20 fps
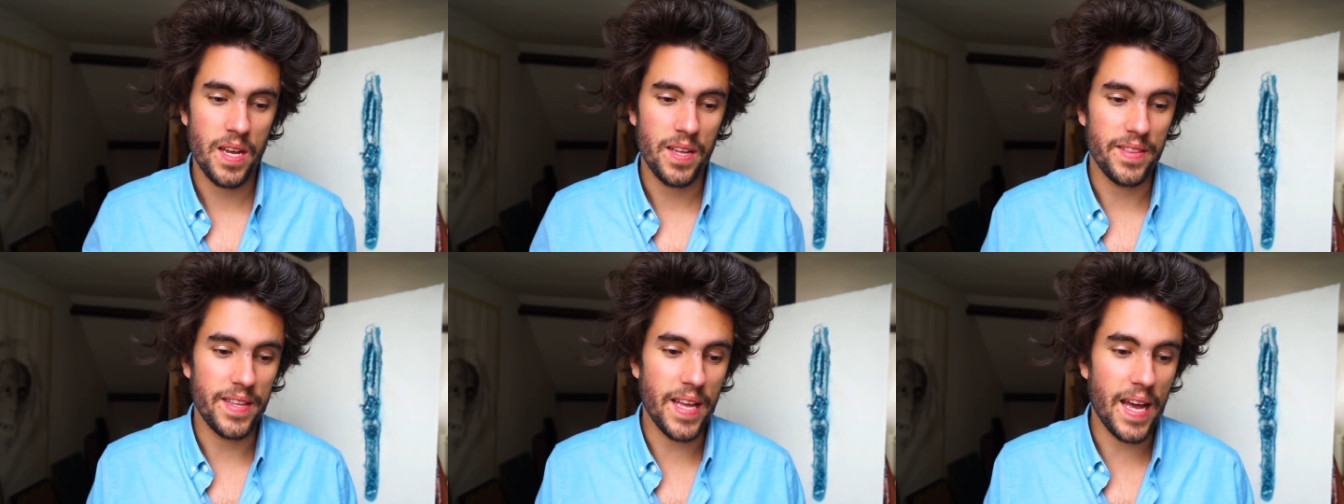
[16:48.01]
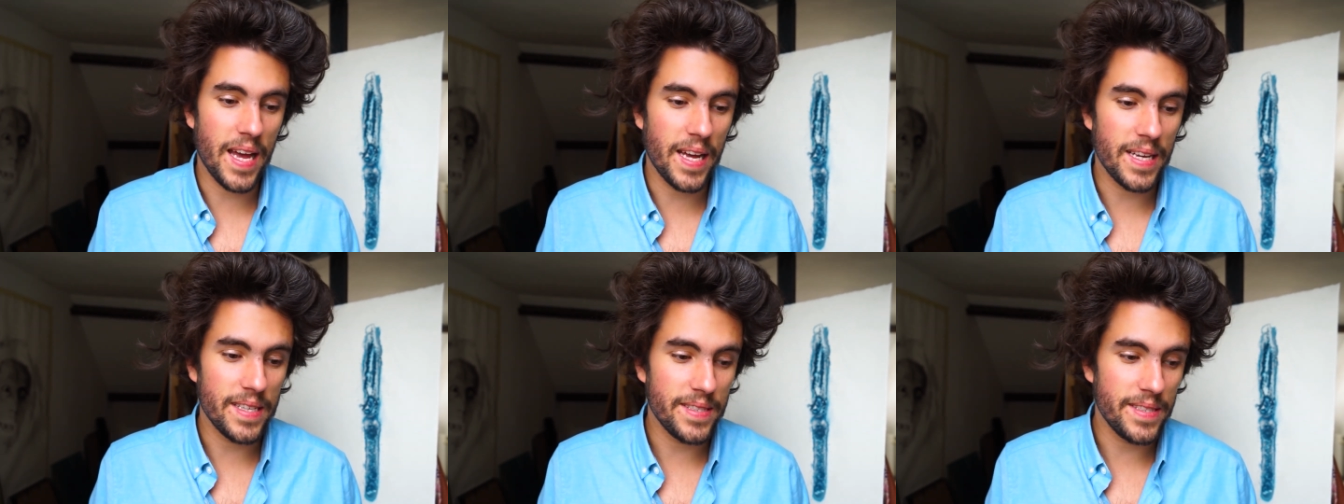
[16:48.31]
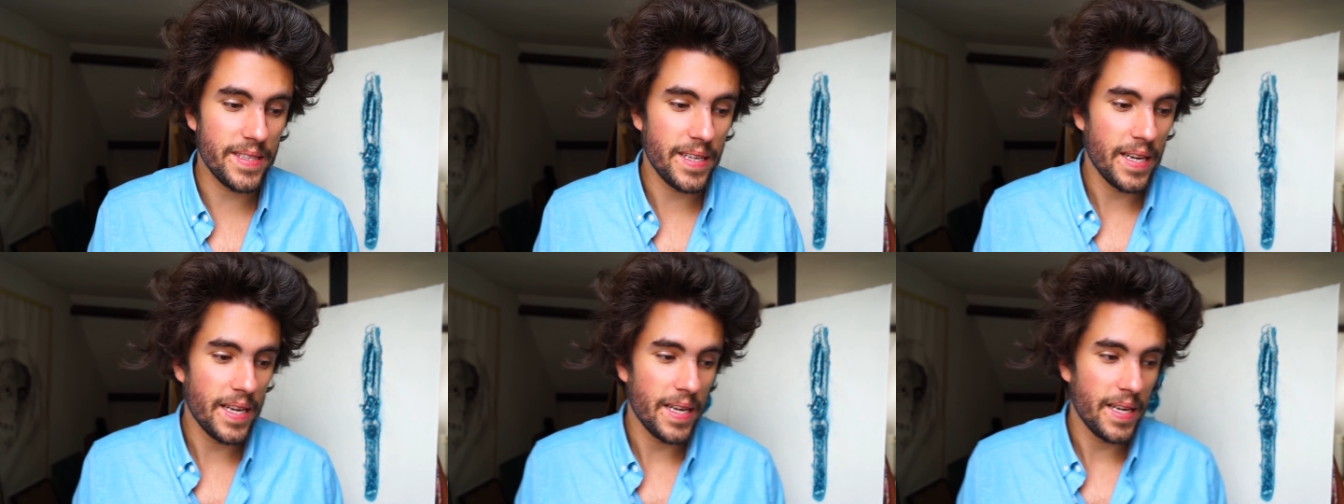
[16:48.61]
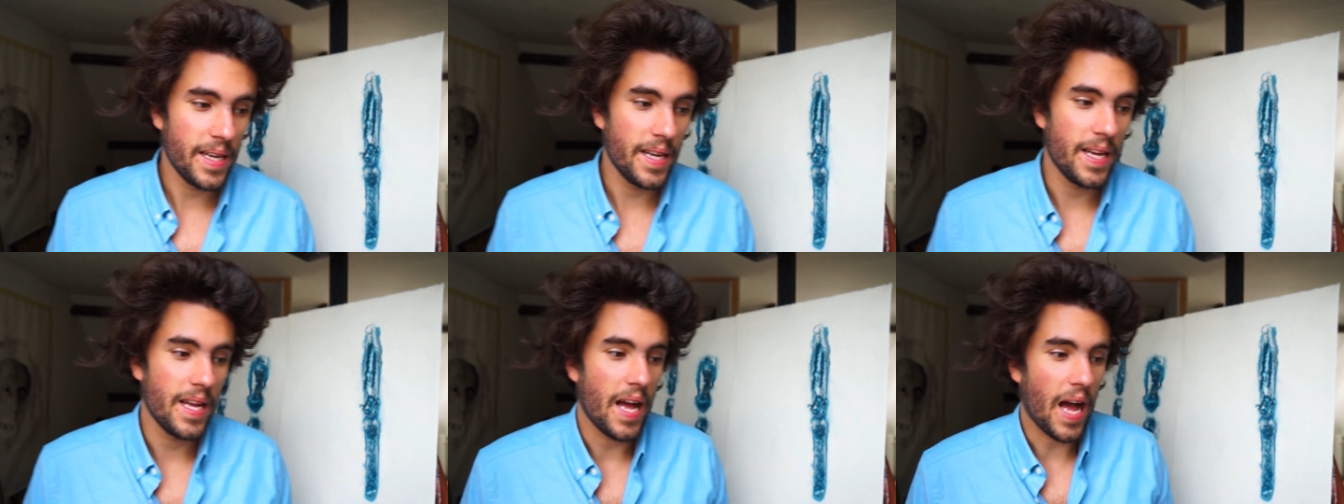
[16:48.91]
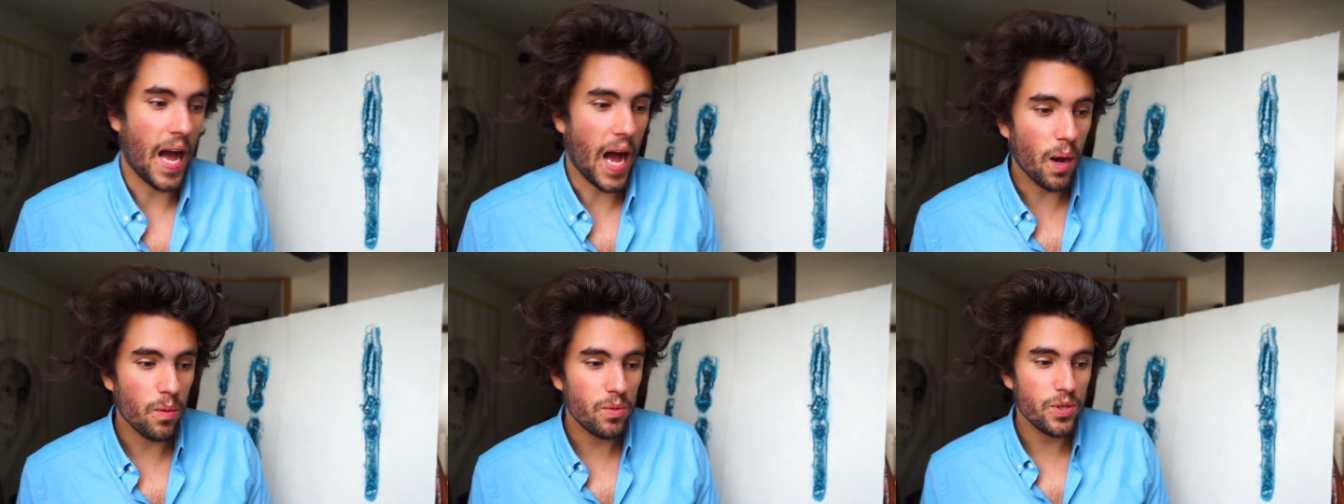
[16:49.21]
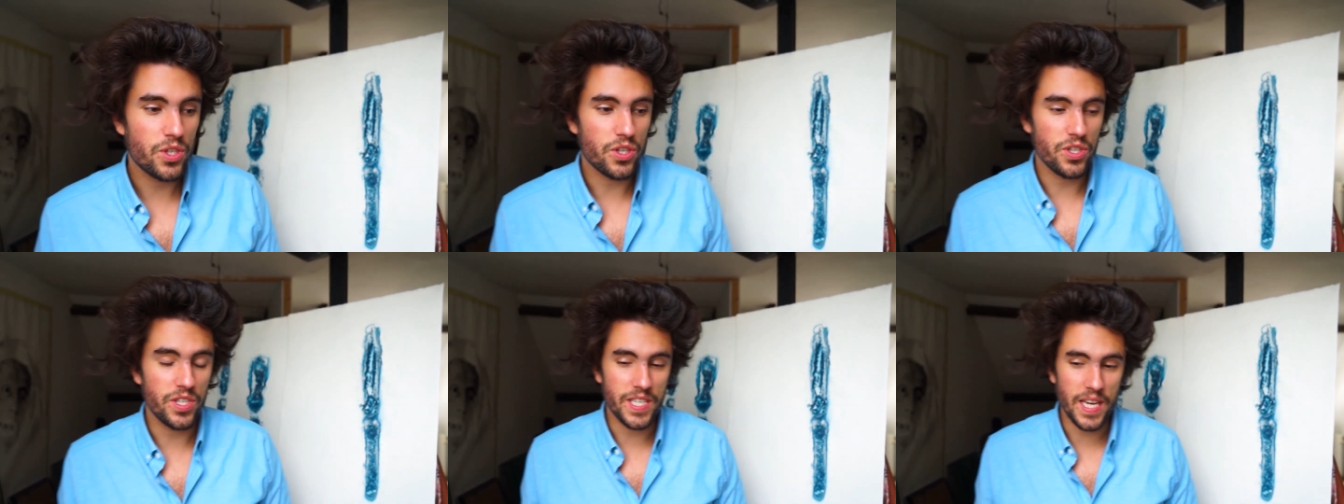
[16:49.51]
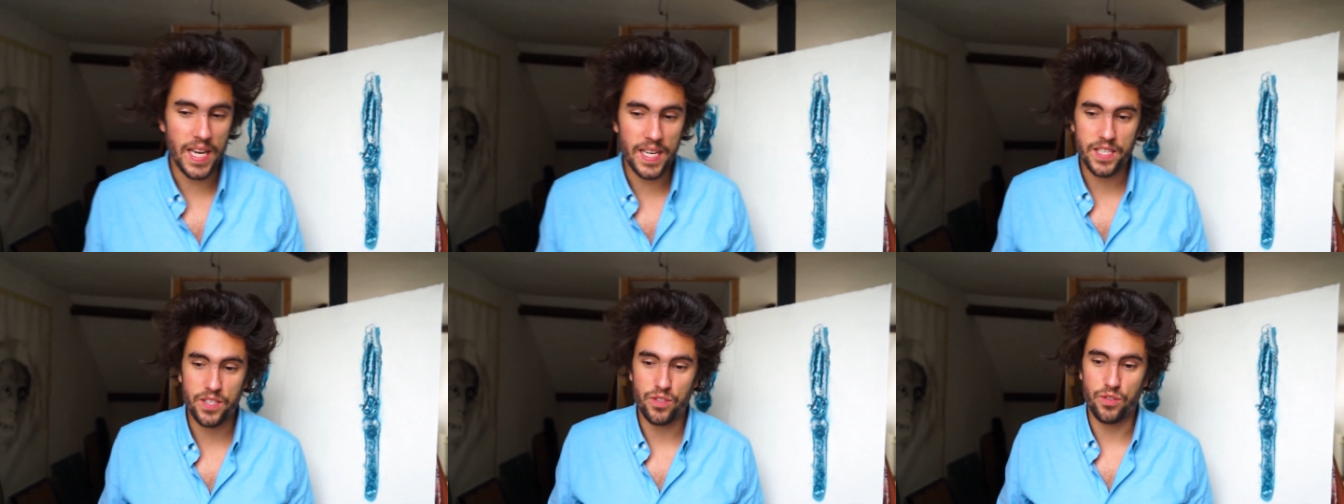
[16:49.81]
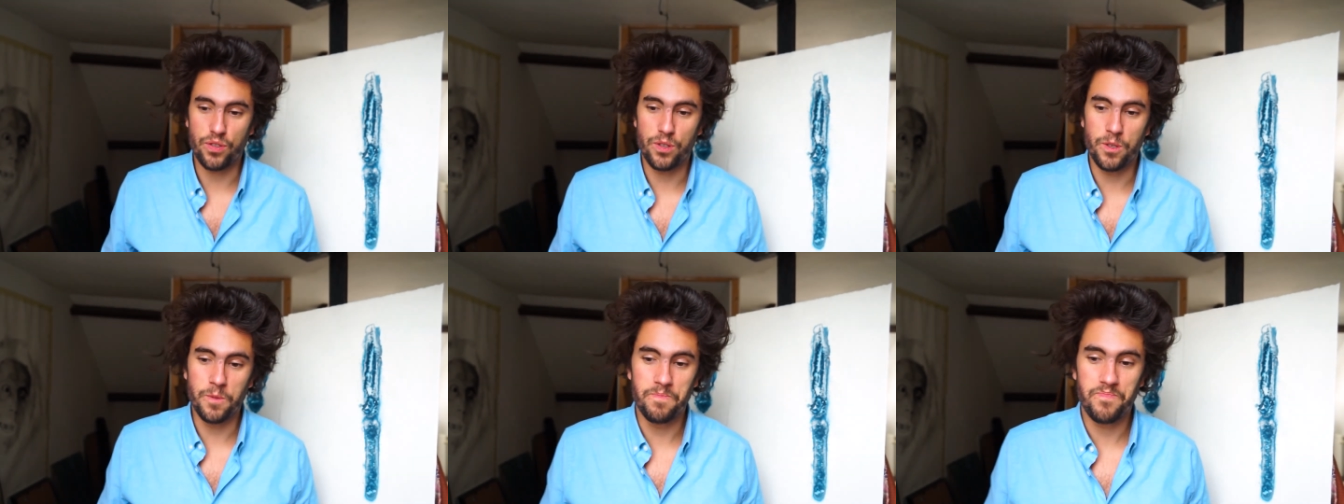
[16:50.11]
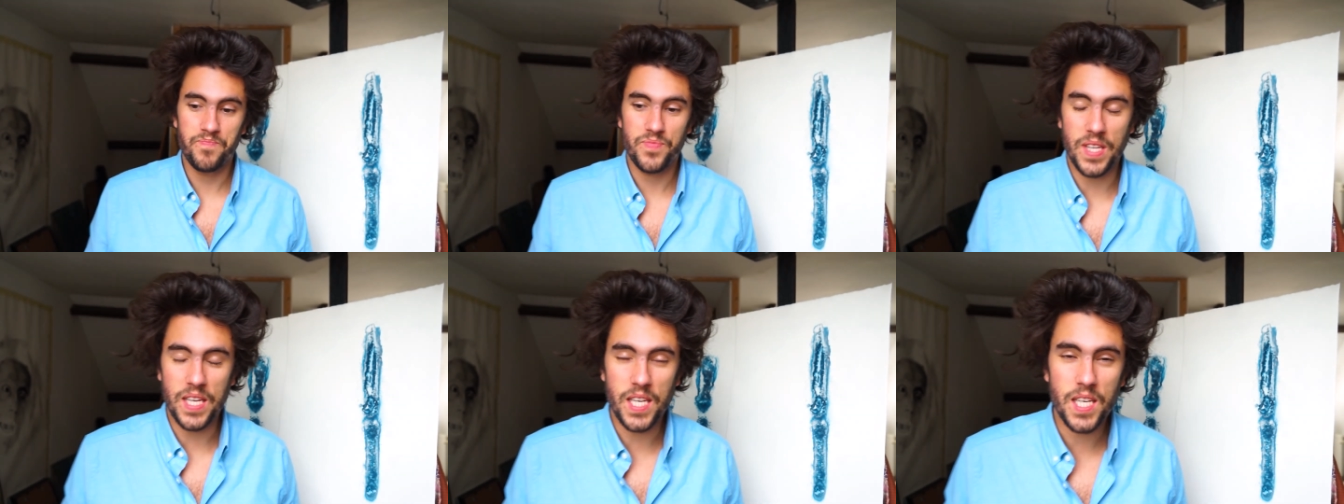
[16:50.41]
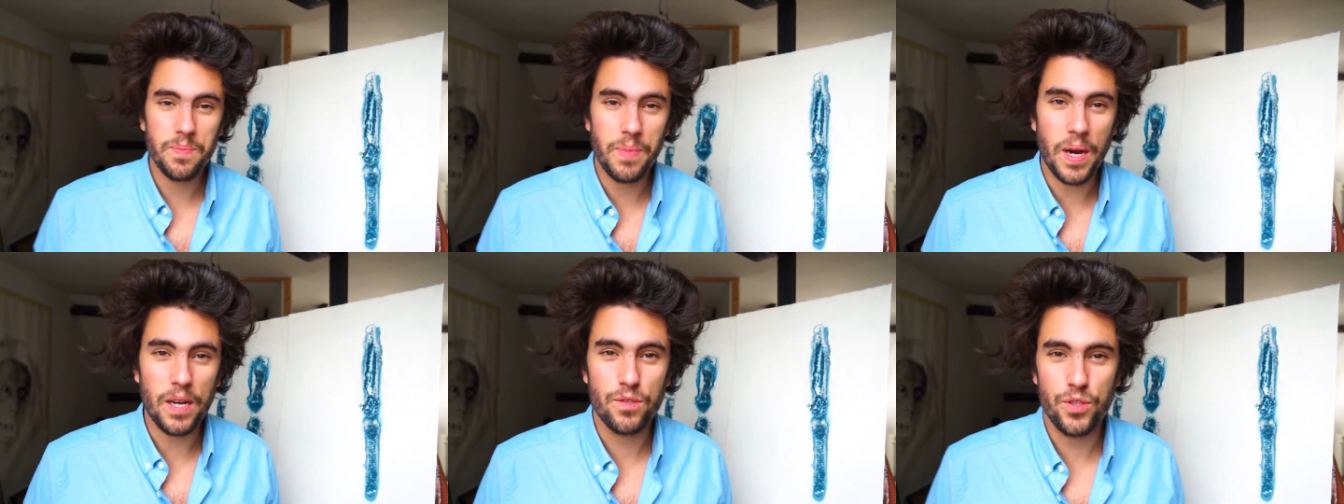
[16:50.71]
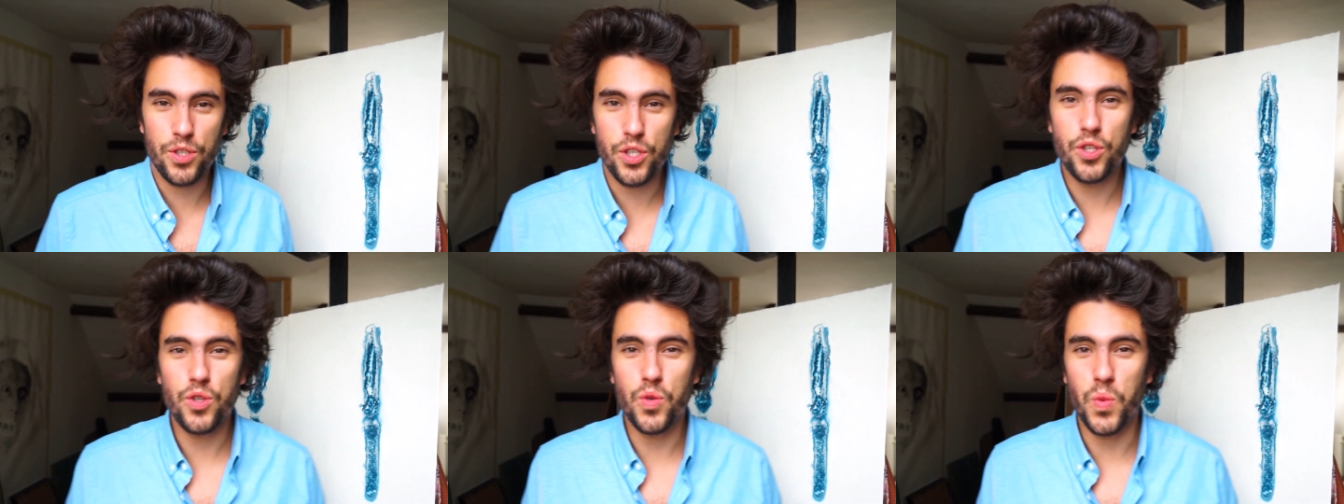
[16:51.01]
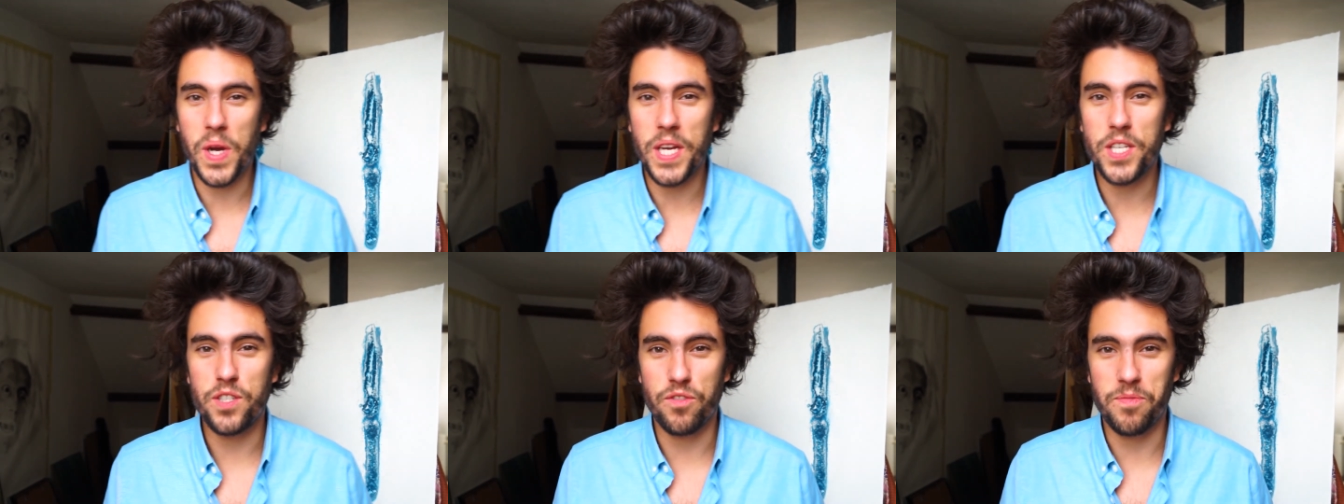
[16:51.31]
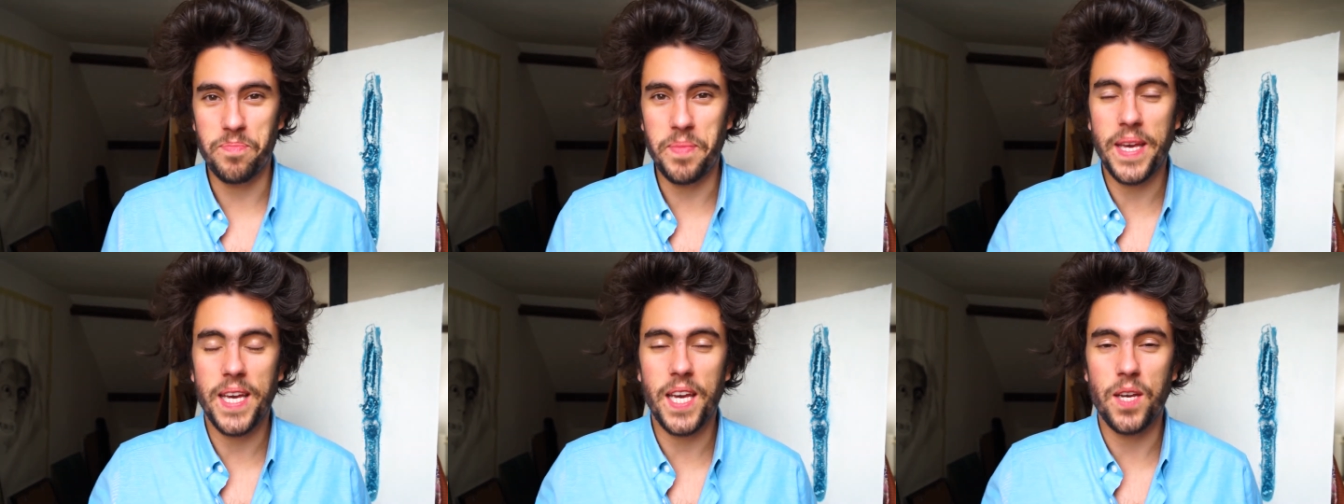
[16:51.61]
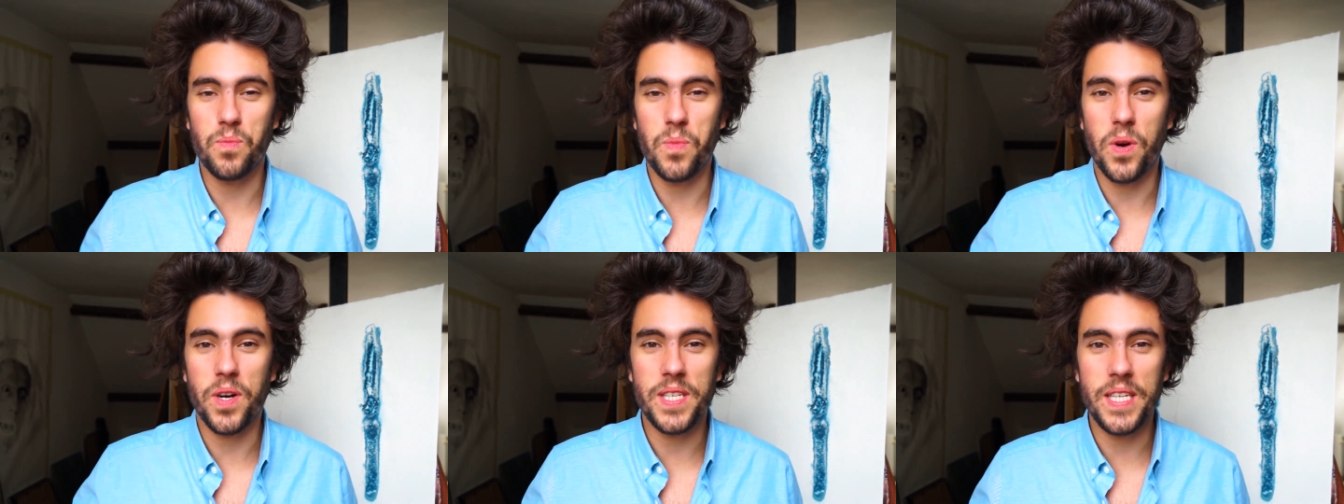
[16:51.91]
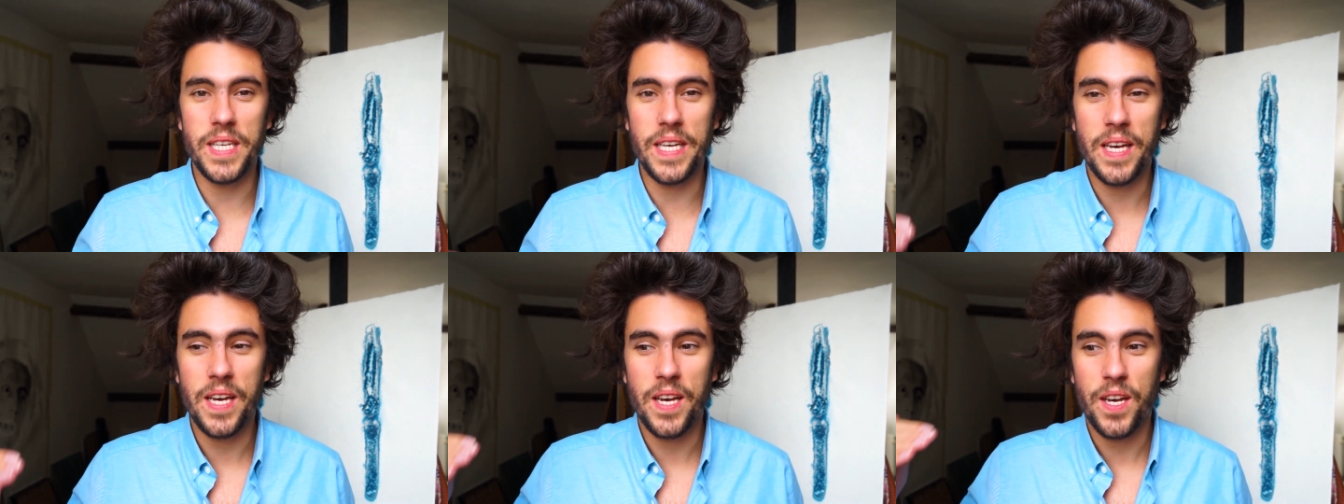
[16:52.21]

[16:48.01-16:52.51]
then I would suggest to think about new ways of making money